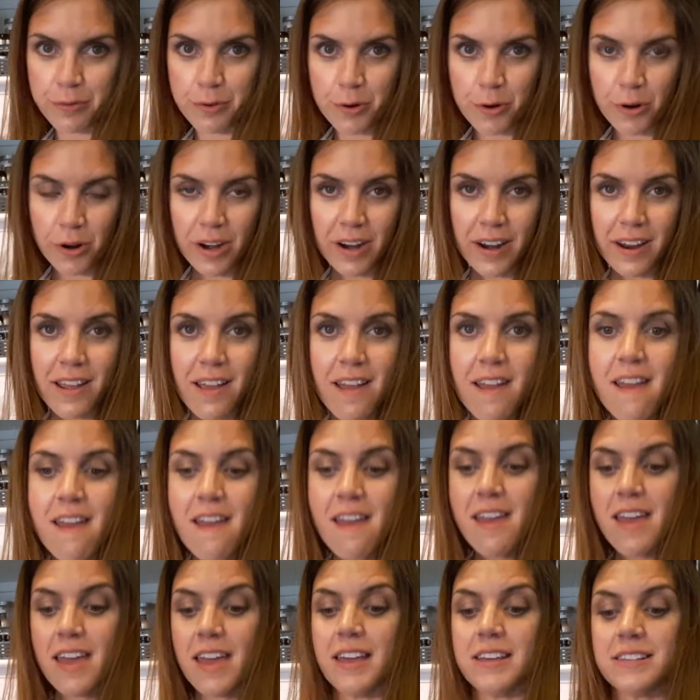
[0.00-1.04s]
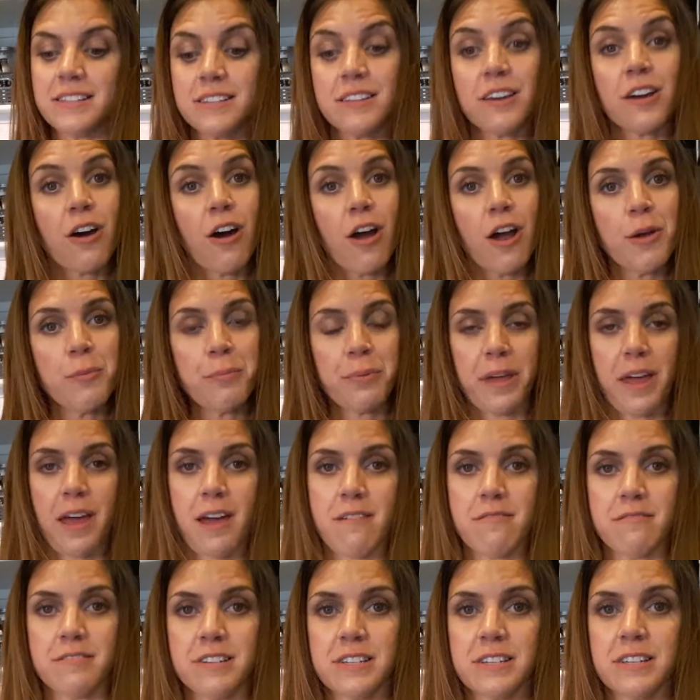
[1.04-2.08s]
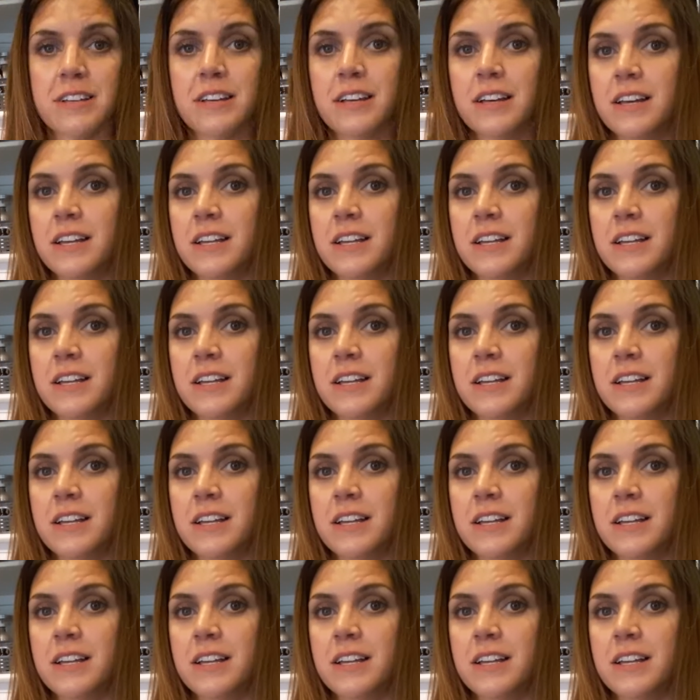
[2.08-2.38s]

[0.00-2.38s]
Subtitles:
for is the carb count.